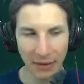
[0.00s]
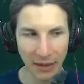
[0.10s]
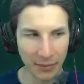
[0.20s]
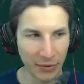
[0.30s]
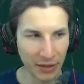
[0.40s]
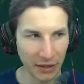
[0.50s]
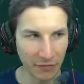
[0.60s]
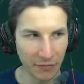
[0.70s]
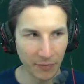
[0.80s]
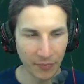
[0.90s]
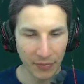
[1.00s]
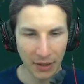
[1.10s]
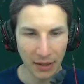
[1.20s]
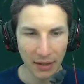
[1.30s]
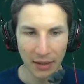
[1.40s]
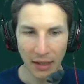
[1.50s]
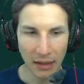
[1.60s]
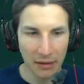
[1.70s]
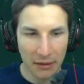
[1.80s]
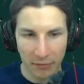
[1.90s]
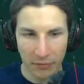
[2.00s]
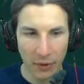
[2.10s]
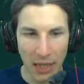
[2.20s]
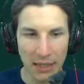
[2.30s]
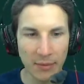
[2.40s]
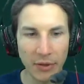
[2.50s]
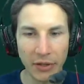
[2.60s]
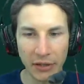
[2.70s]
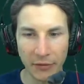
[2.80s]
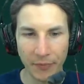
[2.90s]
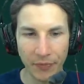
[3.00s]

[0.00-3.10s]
I believe, and that's about it.